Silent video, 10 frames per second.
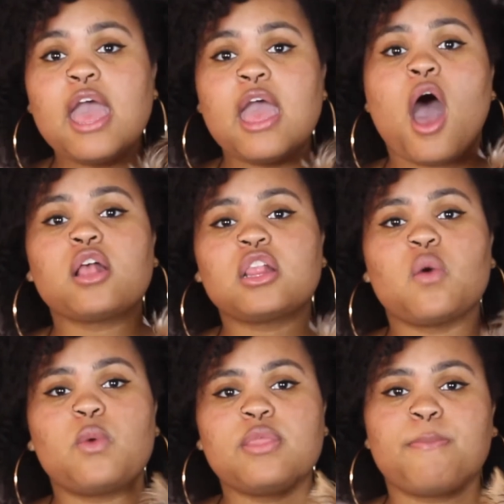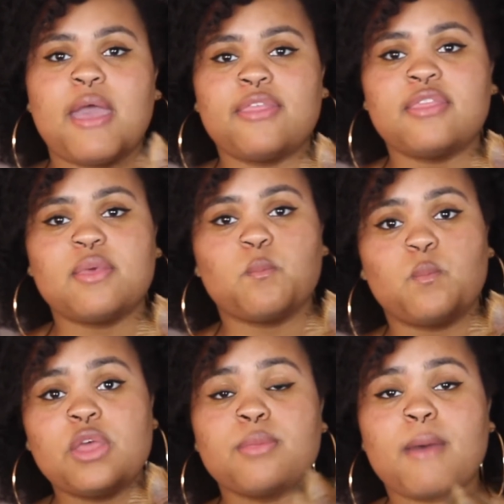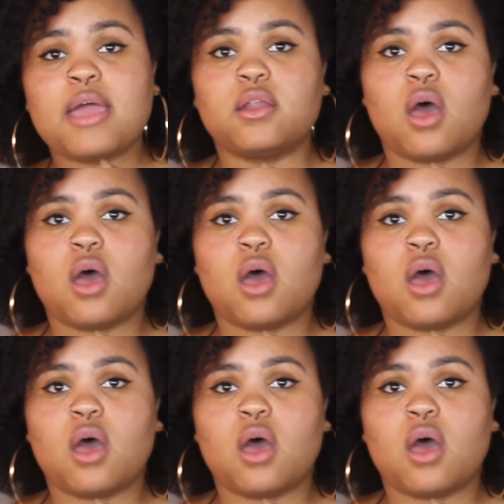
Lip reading: And also with bathing them with my